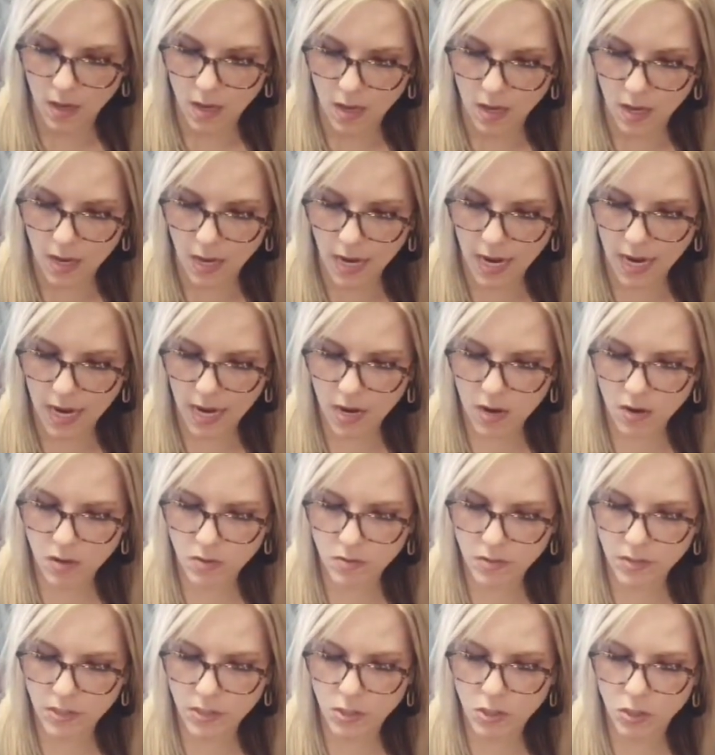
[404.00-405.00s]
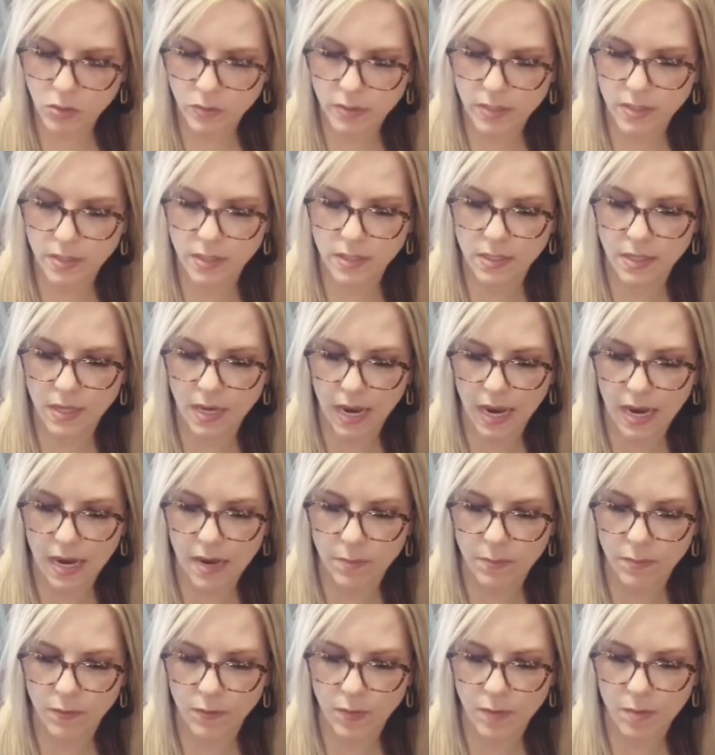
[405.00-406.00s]
How did you
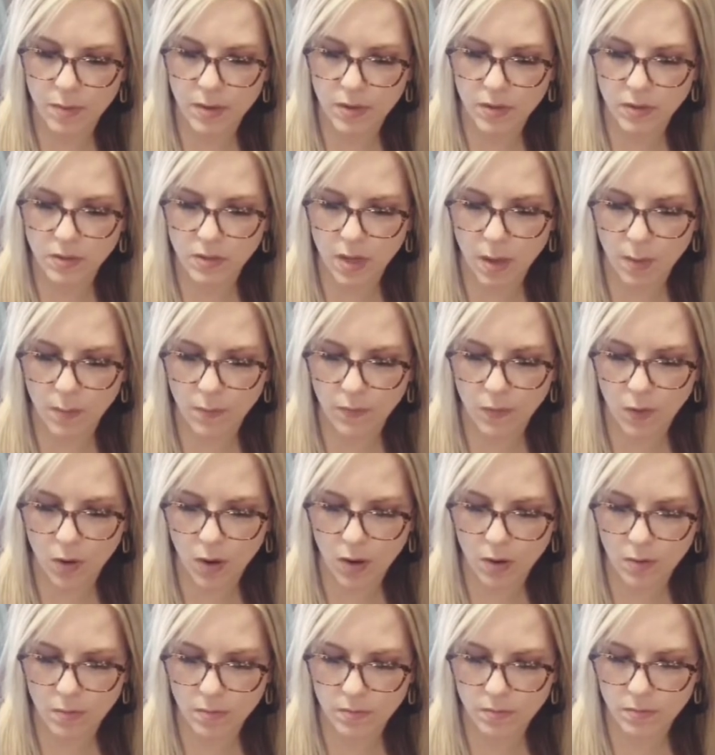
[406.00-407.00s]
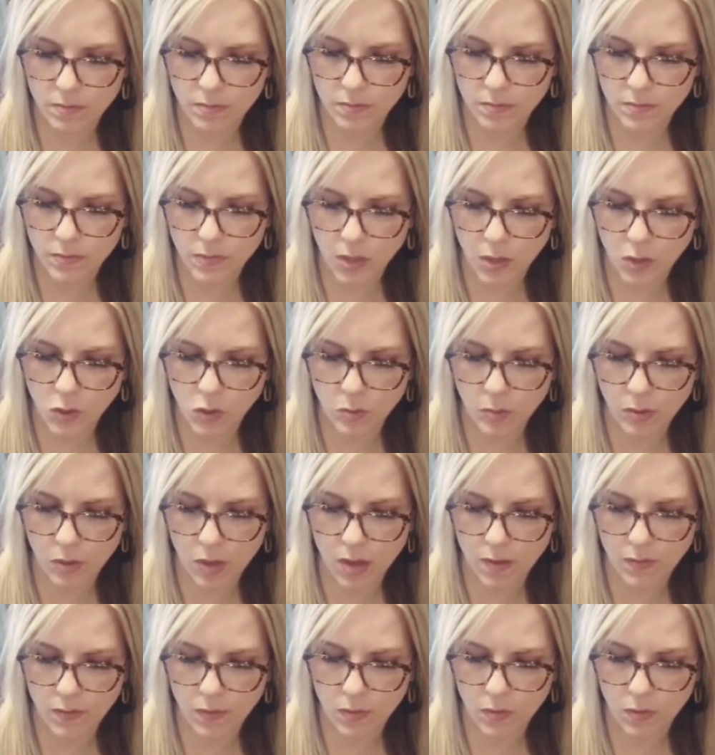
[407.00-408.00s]
escape from Hilltop Farm? Dr.
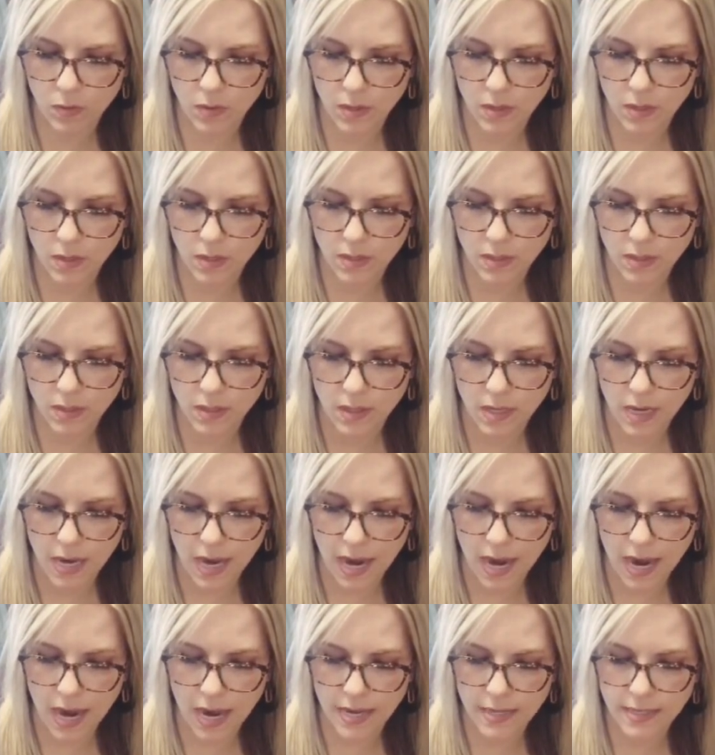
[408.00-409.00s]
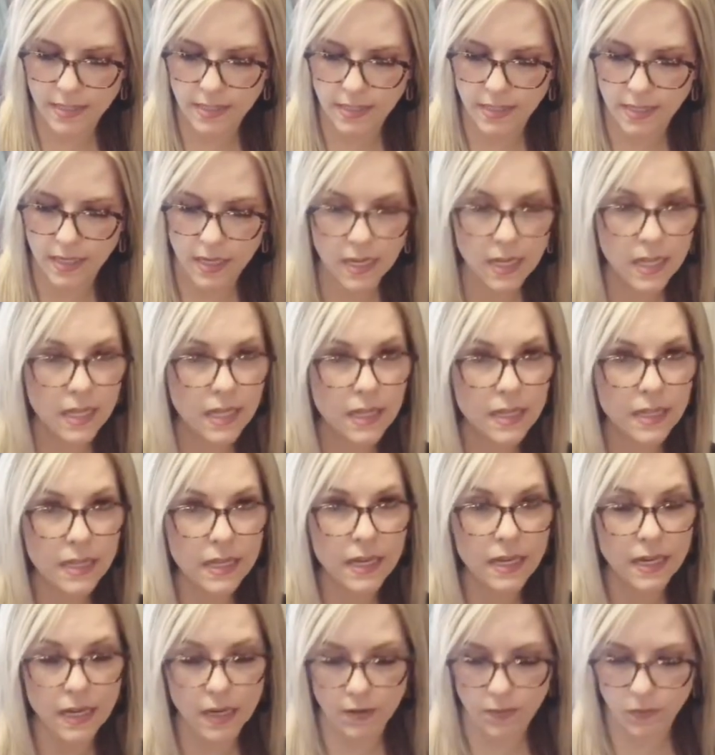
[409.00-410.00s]
Malavo asked,
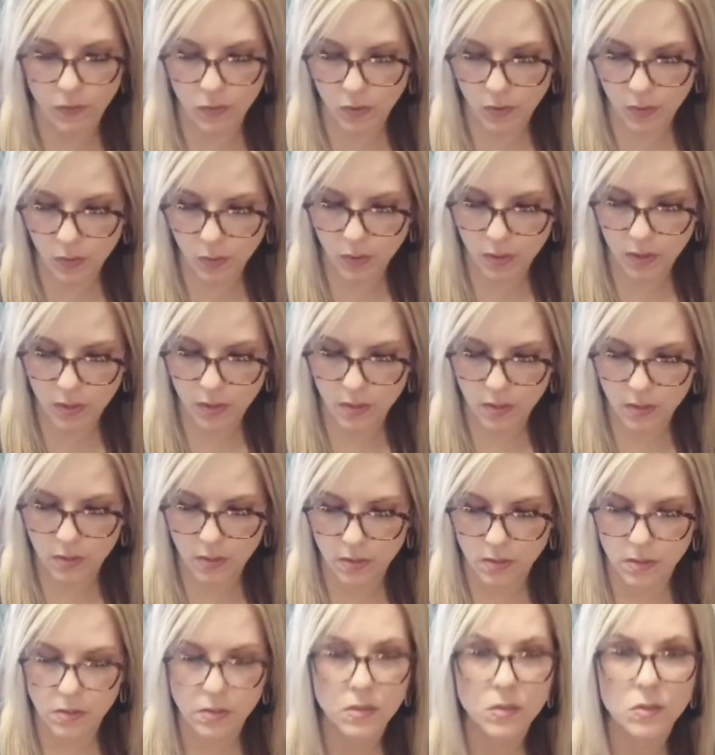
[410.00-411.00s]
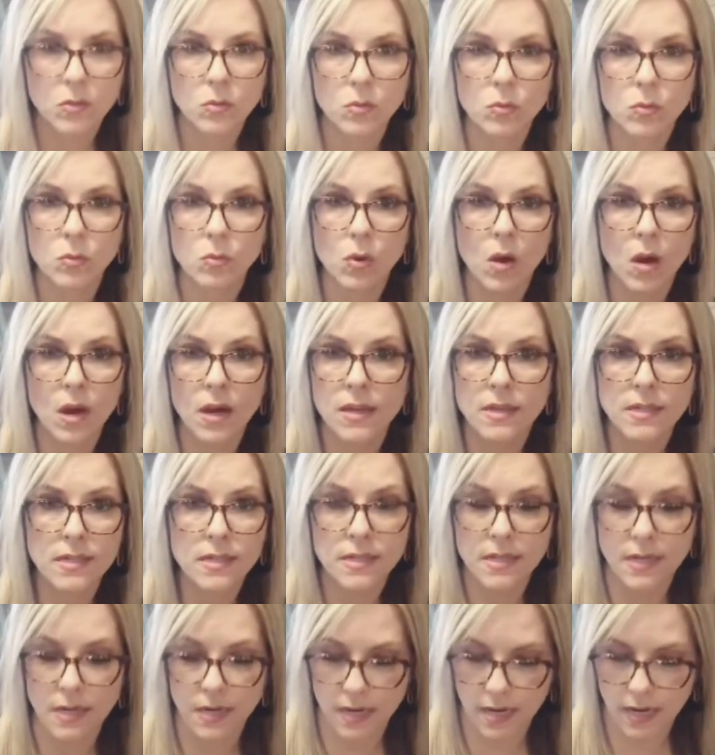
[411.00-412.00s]
leaning forward. Roz
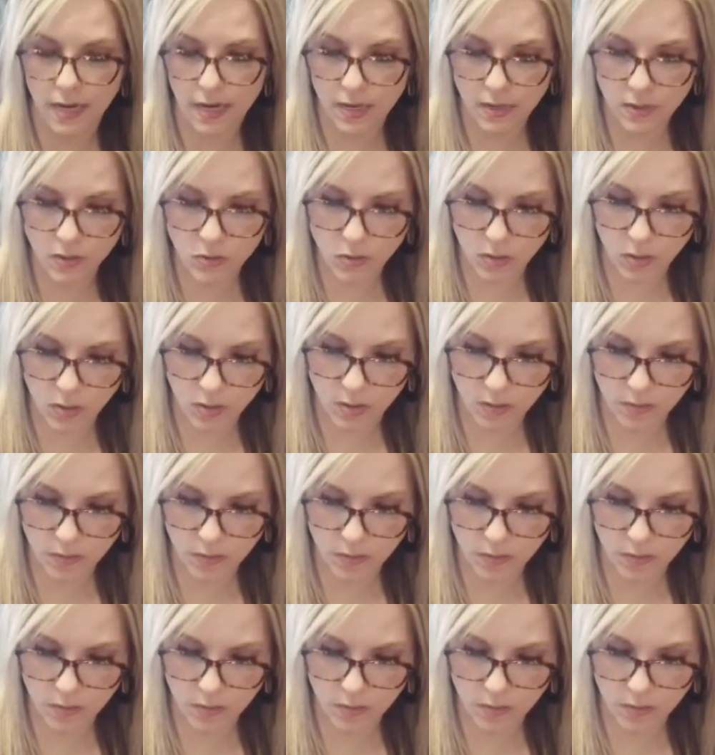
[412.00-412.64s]
didn't answer.